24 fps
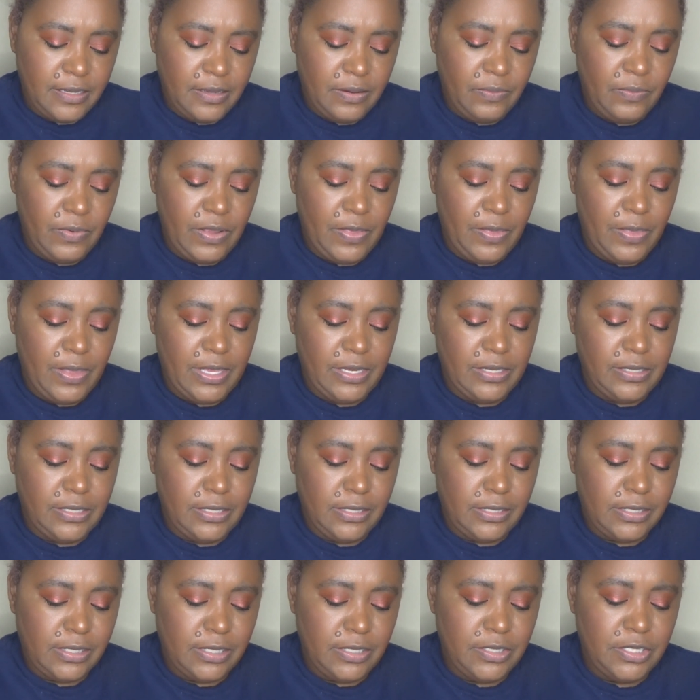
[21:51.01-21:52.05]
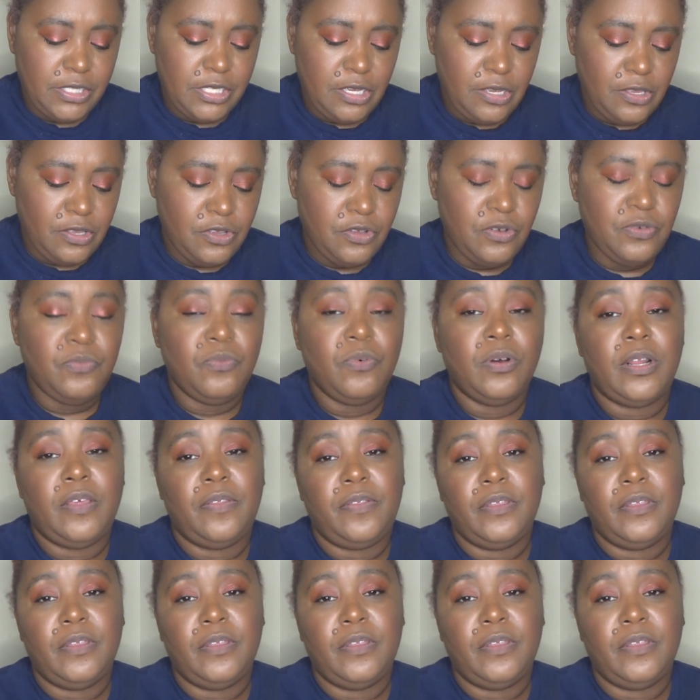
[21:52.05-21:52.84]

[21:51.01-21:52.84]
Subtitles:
when they discontinued one of